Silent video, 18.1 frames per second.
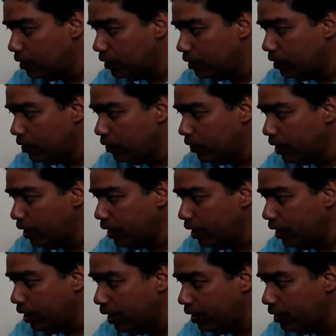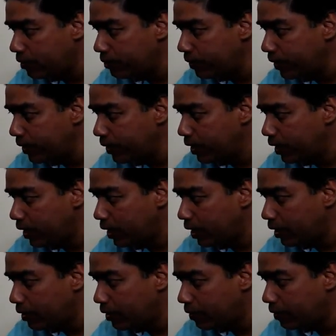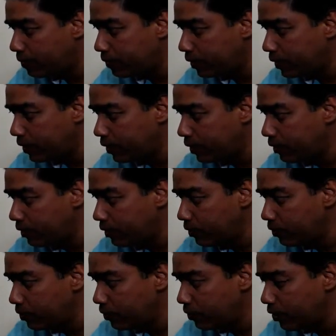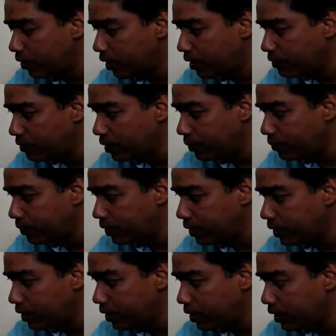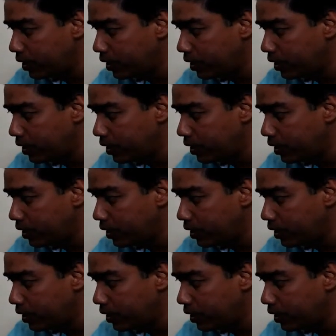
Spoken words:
Okay, hi Ravi. You want to ask something?